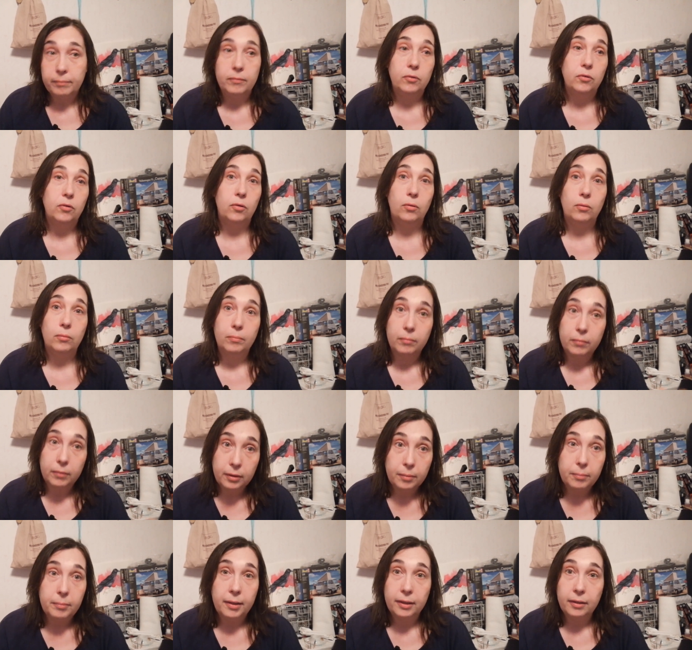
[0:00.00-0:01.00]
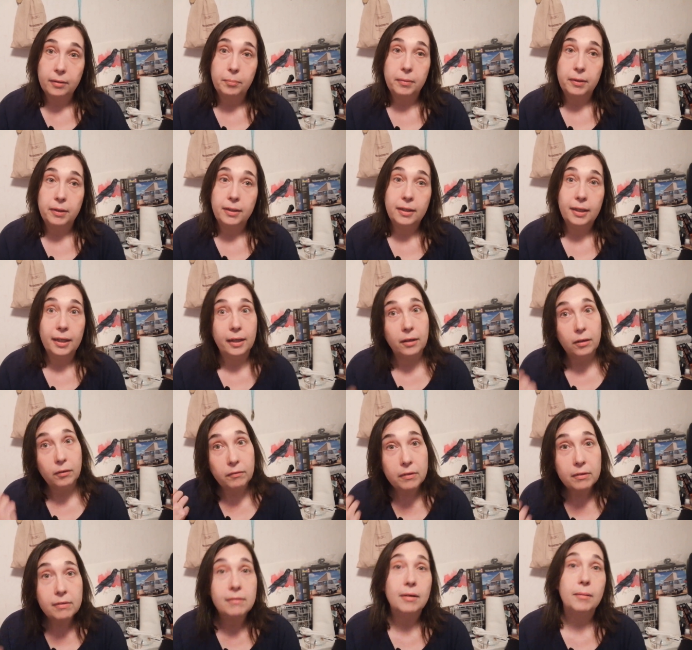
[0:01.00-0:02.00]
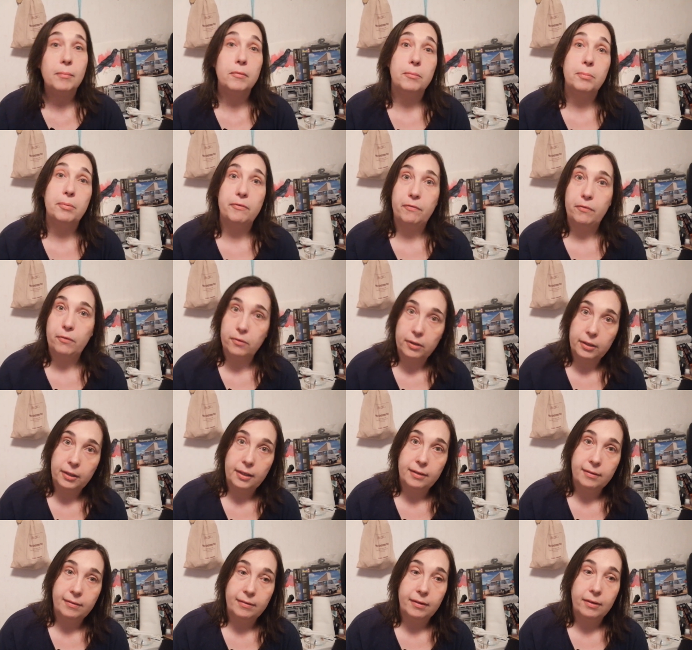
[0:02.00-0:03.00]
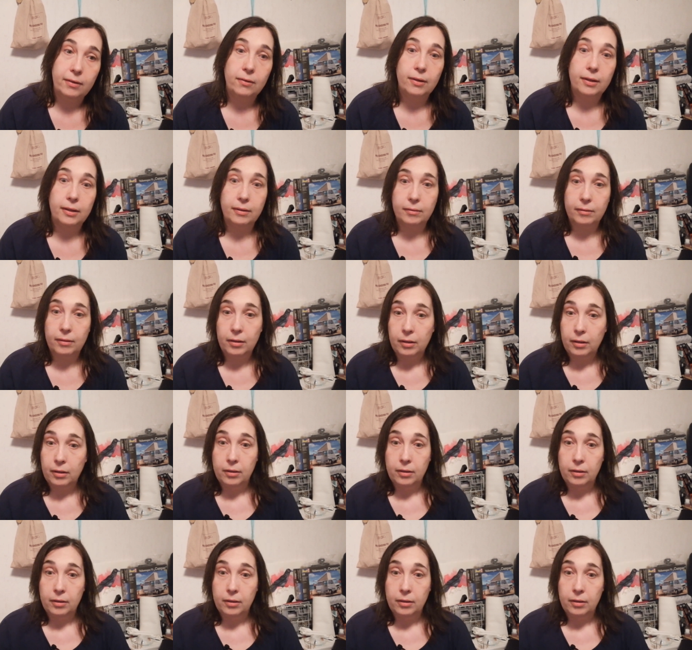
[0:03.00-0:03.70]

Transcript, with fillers: So it might be the end of the summer before it gets here. And